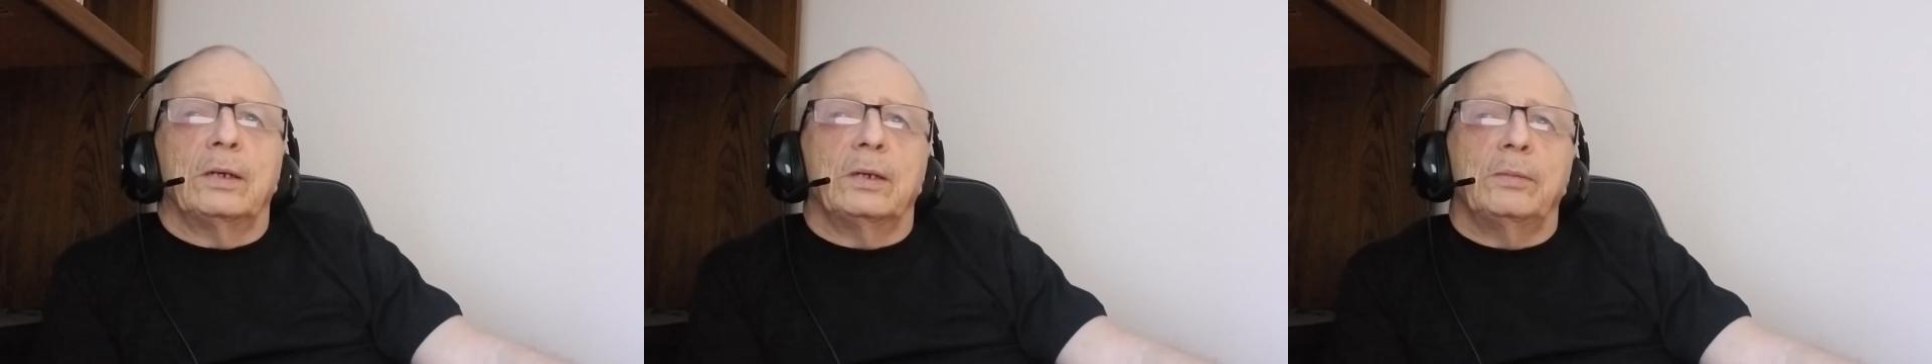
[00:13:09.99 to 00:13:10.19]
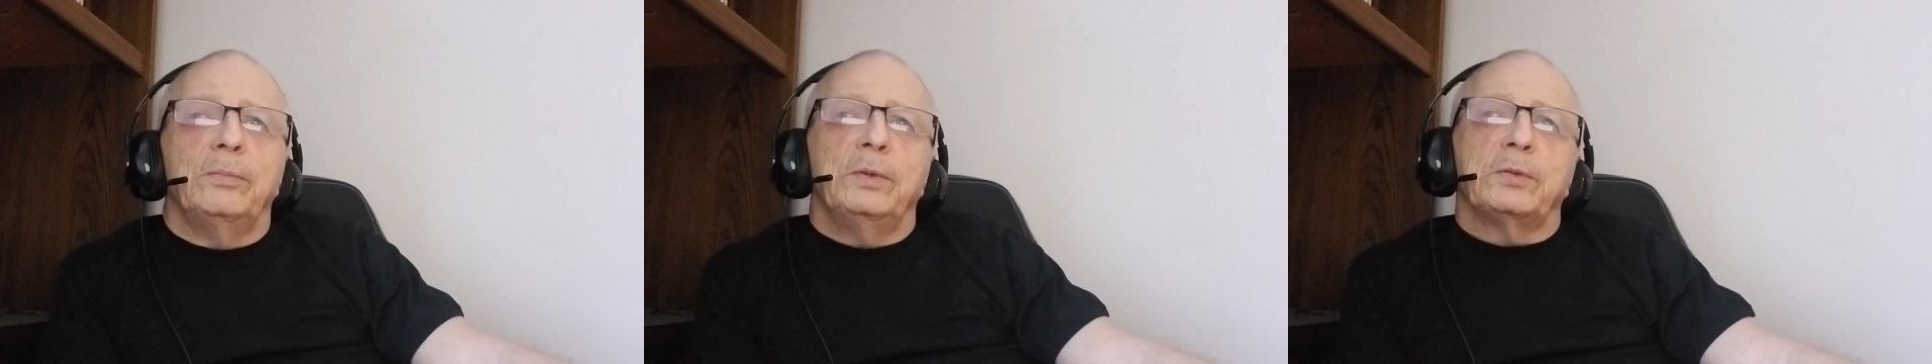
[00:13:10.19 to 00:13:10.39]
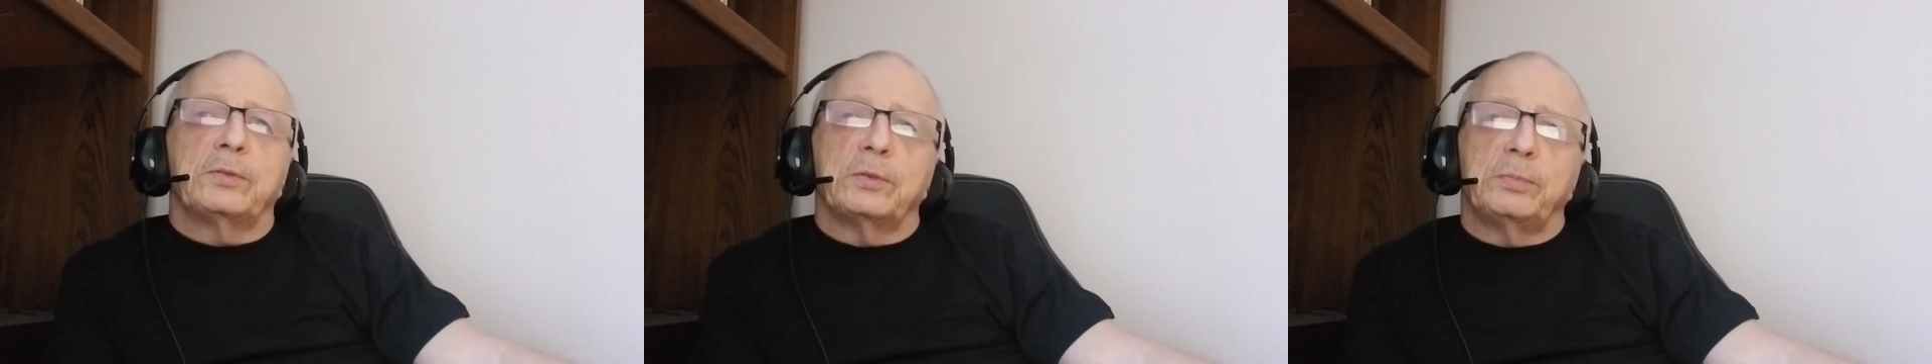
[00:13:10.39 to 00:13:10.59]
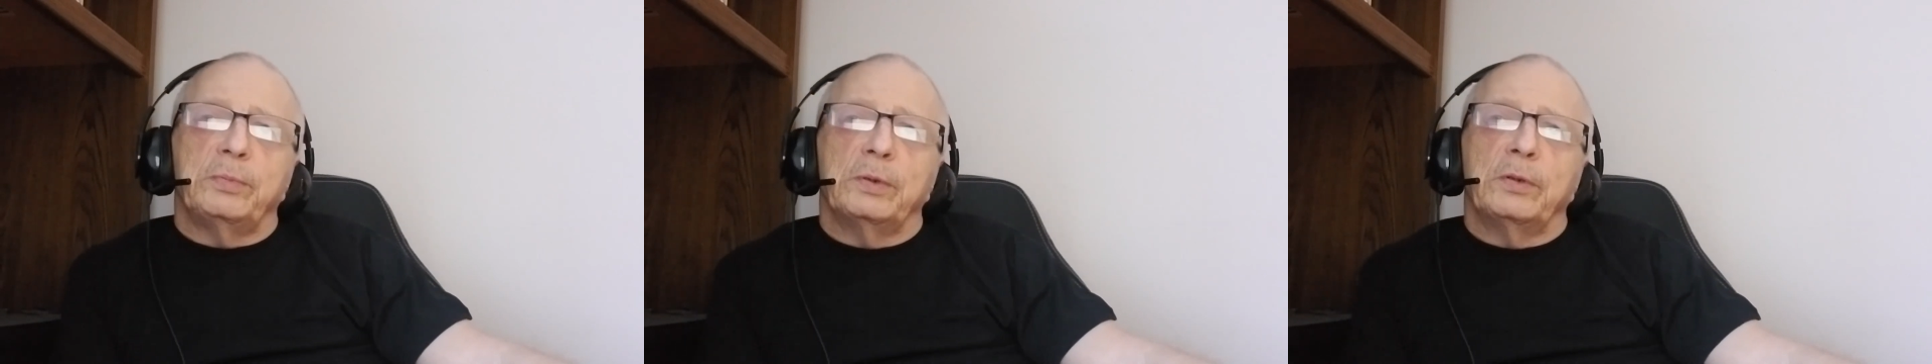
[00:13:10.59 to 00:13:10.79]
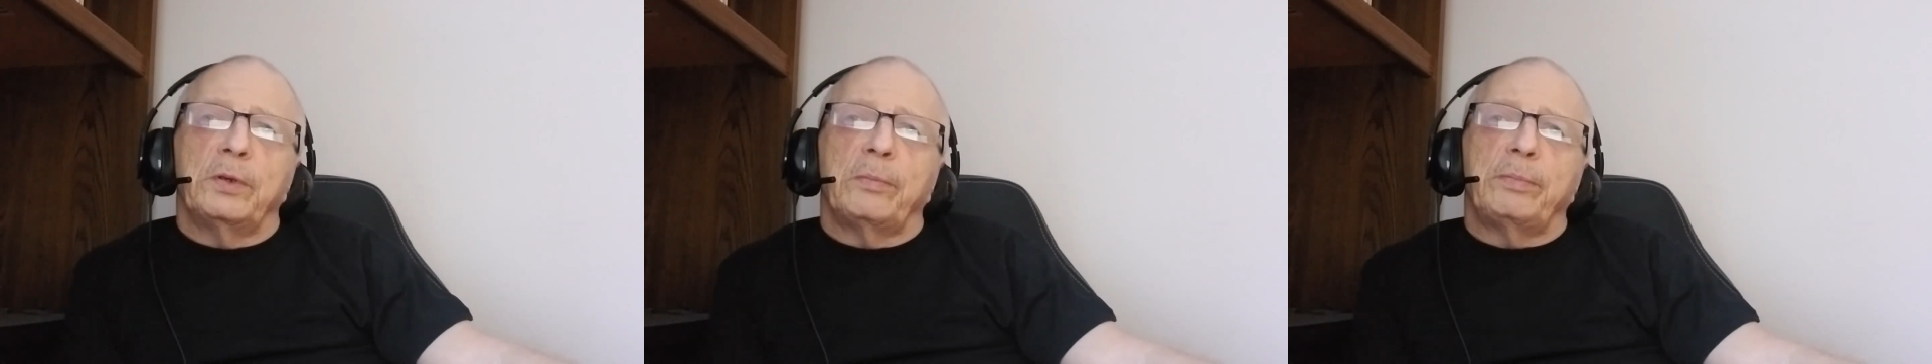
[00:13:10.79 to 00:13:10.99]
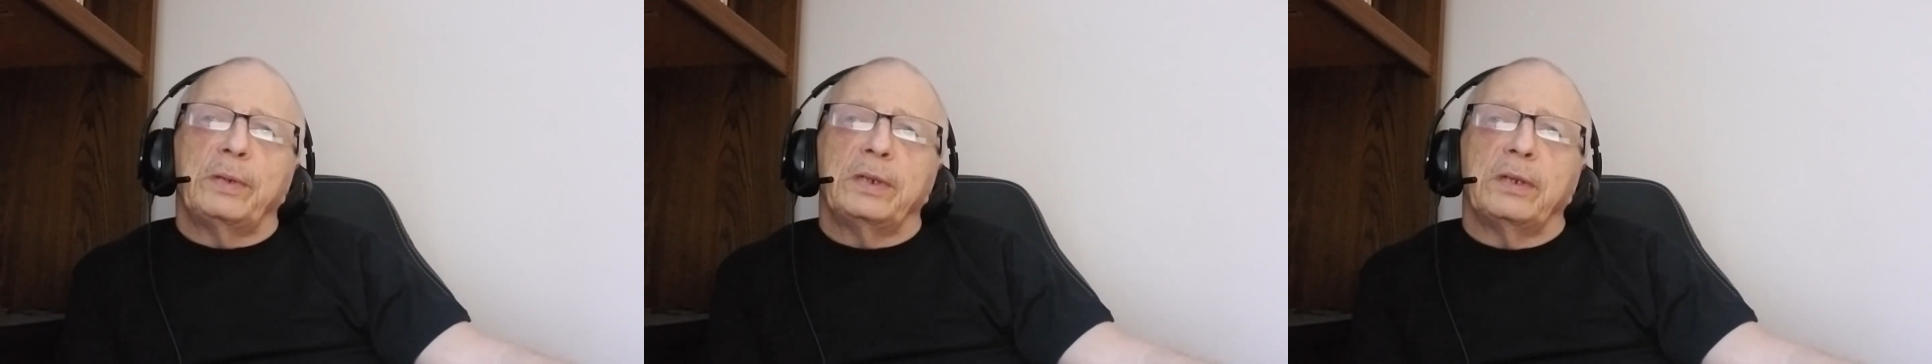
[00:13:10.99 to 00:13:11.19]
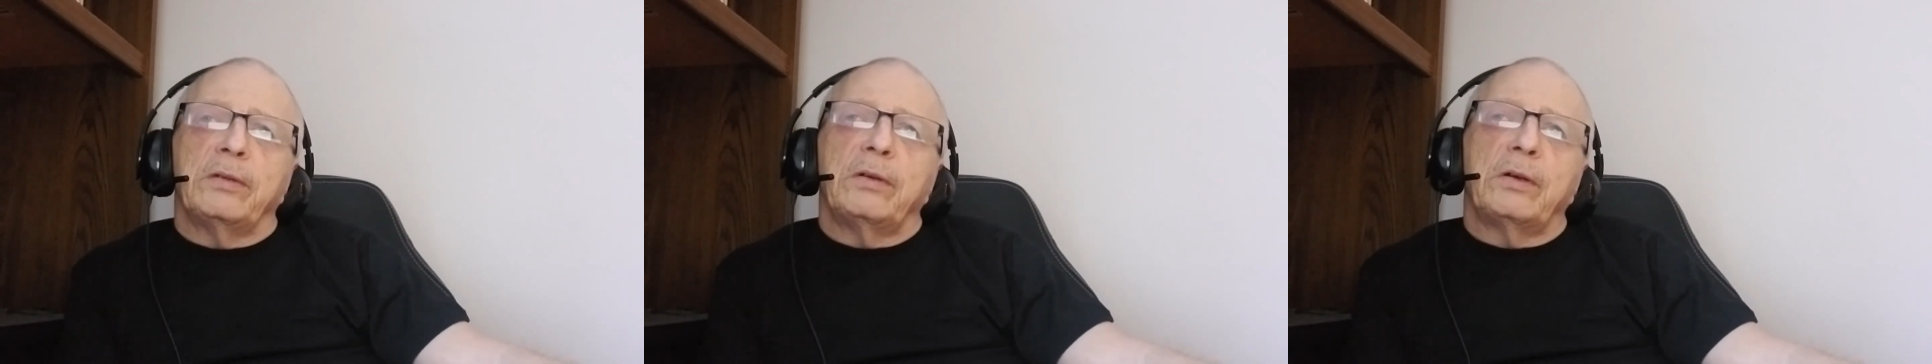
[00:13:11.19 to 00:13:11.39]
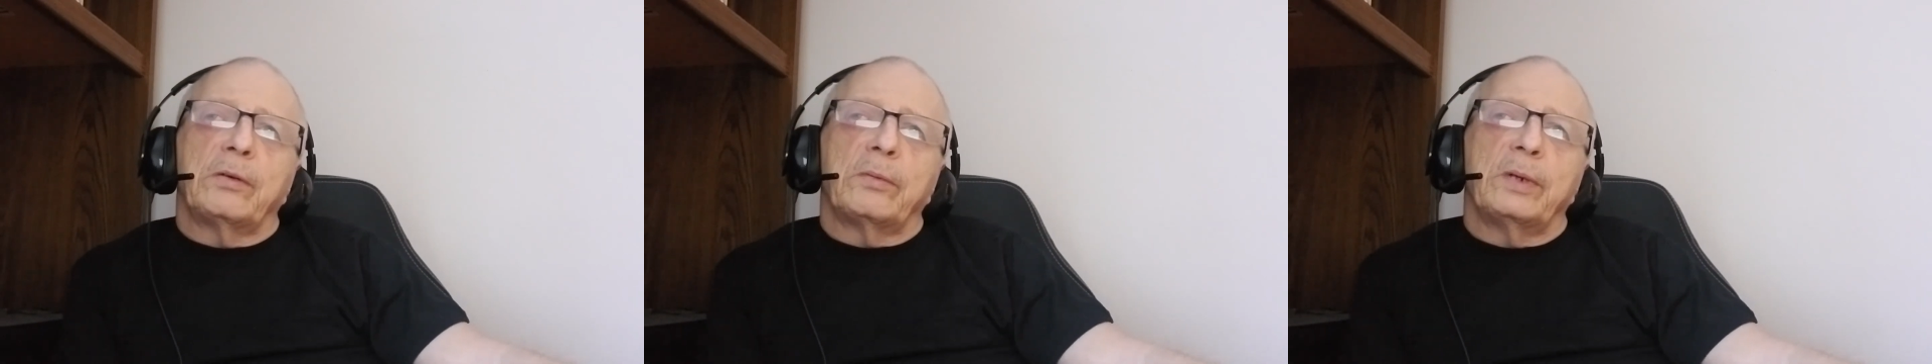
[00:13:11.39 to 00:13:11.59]
Mucus build up in
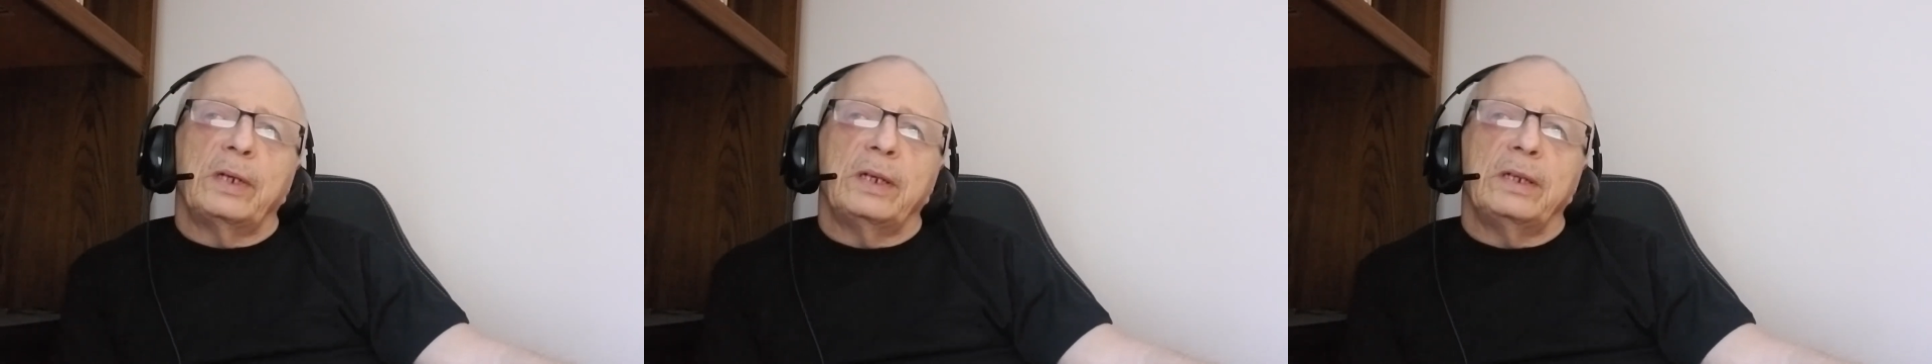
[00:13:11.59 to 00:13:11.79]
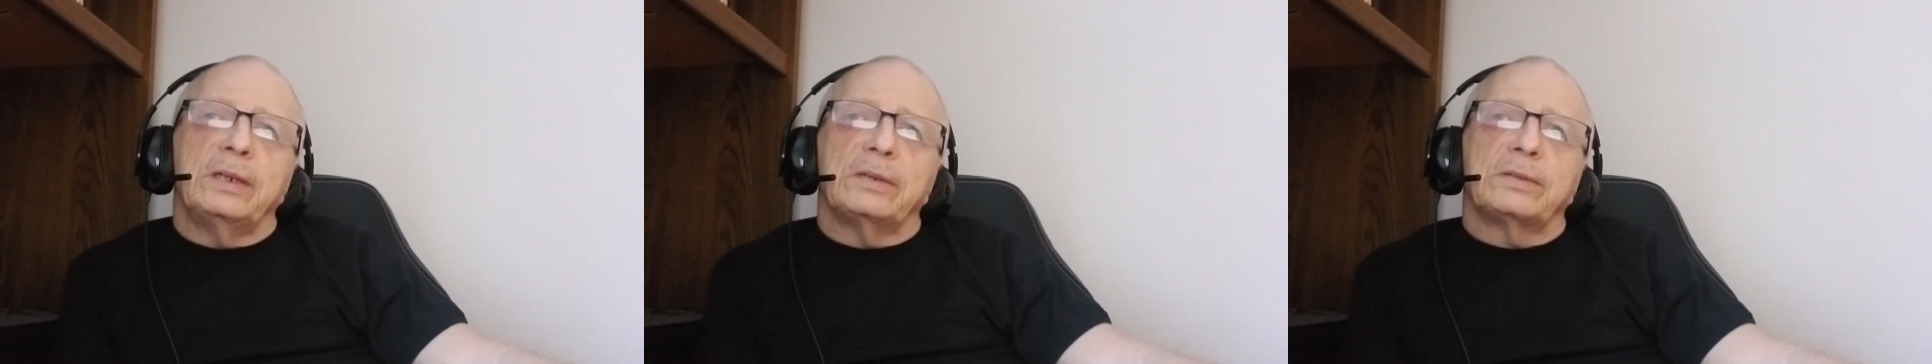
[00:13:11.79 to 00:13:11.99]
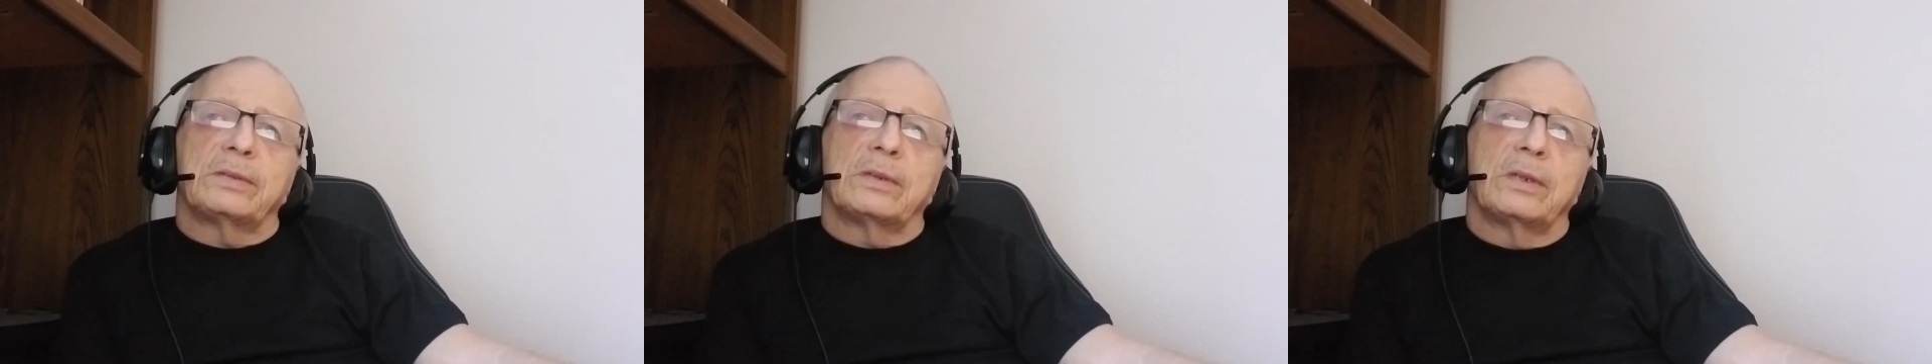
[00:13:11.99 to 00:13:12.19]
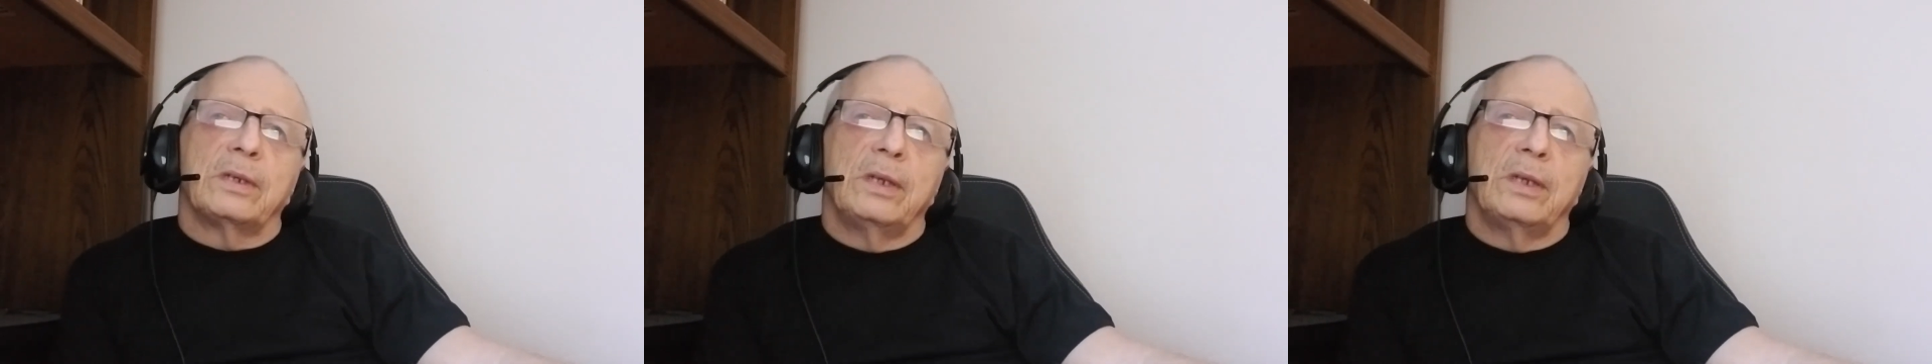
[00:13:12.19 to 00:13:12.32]
your airways